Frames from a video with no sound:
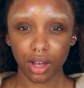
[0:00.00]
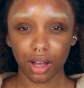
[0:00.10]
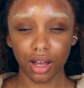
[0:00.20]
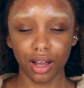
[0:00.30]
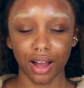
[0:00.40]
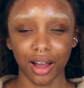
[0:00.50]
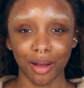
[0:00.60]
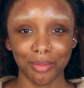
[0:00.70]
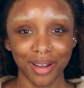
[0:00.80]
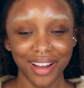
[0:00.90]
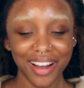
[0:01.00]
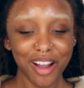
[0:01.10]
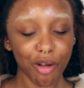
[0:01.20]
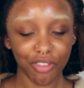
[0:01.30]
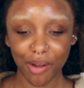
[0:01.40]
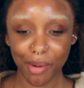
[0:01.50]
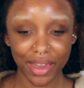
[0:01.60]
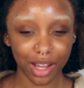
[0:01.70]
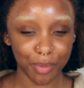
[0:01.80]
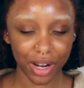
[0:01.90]
If I have my
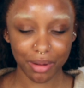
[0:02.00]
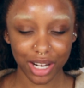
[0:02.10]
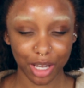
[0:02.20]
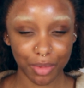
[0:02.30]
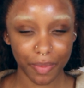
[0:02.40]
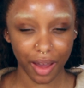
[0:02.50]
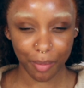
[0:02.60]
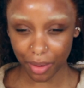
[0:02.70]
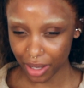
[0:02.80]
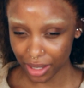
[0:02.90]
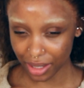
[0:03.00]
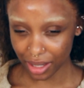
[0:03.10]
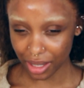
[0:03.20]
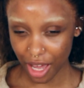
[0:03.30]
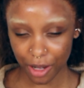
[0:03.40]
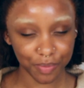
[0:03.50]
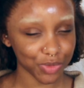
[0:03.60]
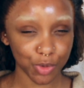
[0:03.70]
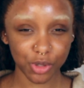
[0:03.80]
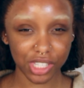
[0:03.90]
makeup on, it might look a bit better, but yeah,
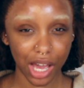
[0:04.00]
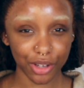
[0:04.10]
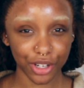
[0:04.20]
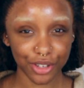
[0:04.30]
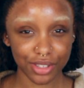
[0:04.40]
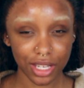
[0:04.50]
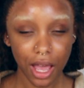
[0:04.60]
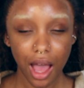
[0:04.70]
we'll see how it goes.